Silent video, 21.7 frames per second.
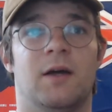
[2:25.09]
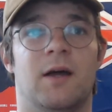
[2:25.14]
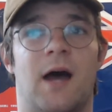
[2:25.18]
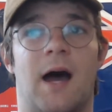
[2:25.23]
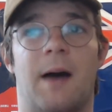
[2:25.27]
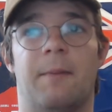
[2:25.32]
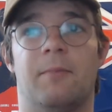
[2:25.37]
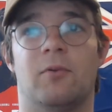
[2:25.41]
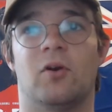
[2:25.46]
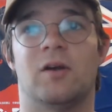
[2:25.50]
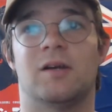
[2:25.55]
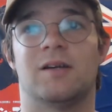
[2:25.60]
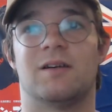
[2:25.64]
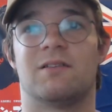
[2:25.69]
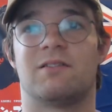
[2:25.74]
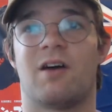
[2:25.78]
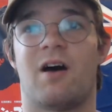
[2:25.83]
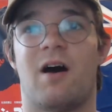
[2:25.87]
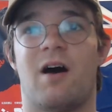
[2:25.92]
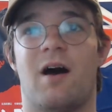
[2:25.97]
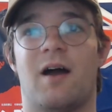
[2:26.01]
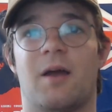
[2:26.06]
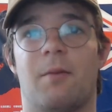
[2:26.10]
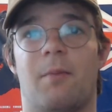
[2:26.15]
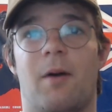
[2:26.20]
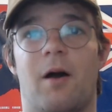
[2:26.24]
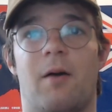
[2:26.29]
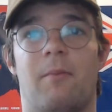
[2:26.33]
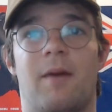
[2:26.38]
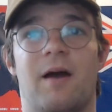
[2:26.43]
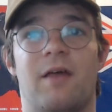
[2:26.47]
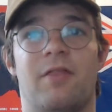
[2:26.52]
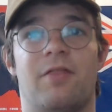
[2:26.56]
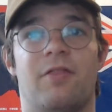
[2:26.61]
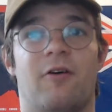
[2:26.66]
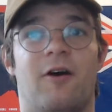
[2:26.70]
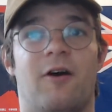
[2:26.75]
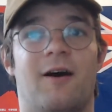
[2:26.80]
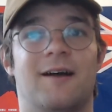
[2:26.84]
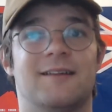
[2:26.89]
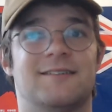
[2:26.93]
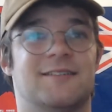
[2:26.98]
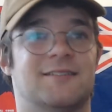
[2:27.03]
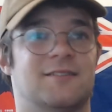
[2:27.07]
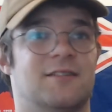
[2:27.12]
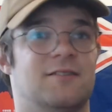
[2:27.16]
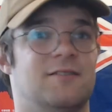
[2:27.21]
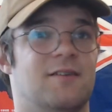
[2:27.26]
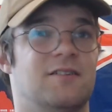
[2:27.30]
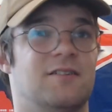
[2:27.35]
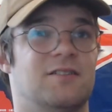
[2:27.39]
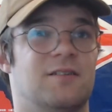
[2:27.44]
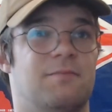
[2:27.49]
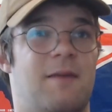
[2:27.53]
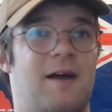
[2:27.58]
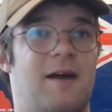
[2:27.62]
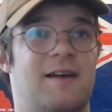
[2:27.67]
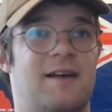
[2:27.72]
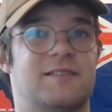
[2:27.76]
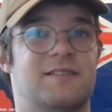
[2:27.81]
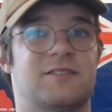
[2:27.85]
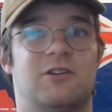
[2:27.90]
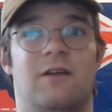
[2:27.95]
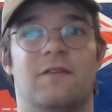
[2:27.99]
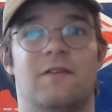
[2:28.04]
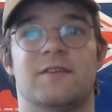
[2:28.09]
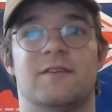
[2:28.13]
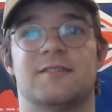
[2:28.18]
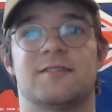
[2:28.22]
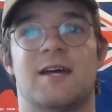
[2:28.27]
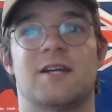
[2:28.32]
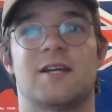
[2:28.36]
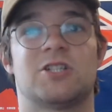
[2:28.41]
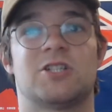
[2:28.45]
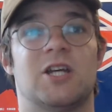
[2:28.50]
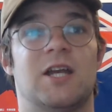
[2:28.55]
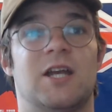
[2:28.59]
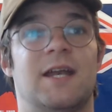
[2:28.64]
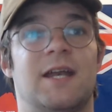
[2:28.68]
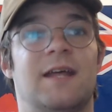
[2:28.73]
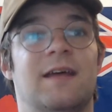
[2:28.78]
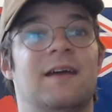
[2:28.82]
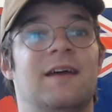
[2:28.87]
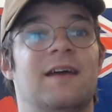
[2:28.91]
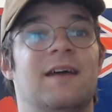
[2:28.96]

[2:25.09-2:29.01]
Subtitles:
I'm going to talk about my thoughts as a dungeon master on the session,